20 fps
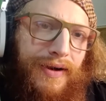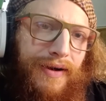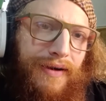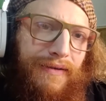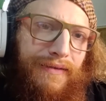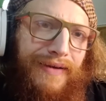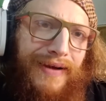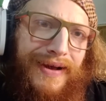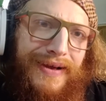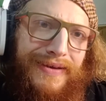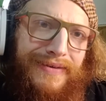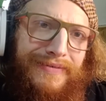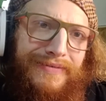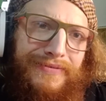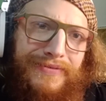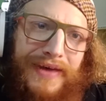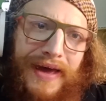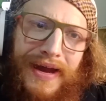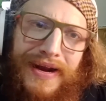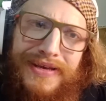Alright,
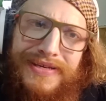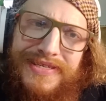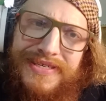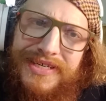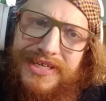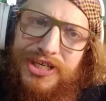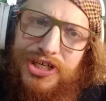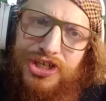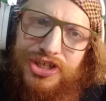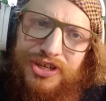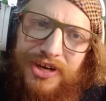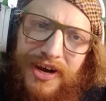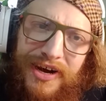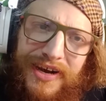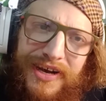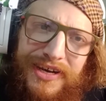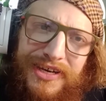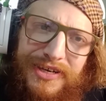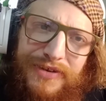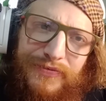that is a
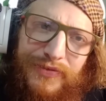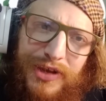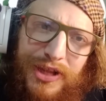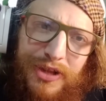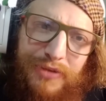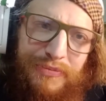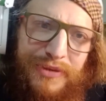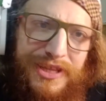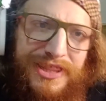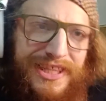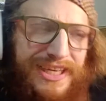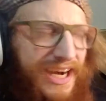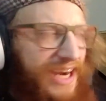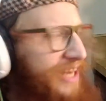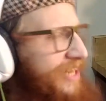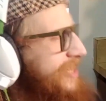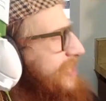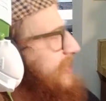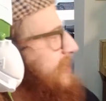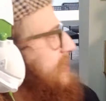shocking development that I
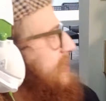didn't